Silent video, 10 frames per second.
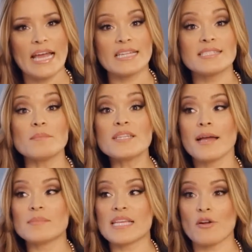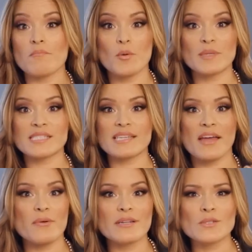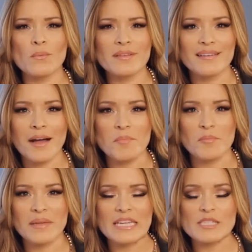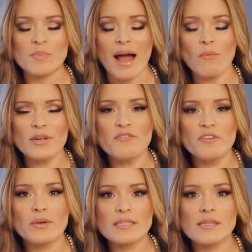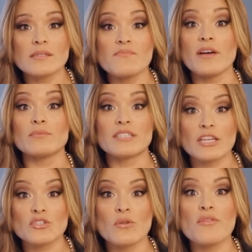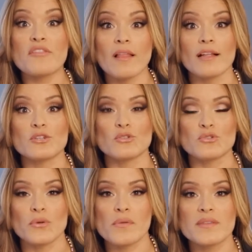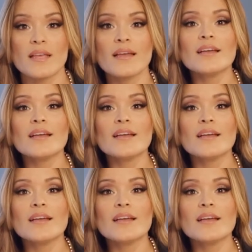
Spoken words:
And sometimes in our moments together, it's only a couple minutes, but I want to focus on some foundational theological truths.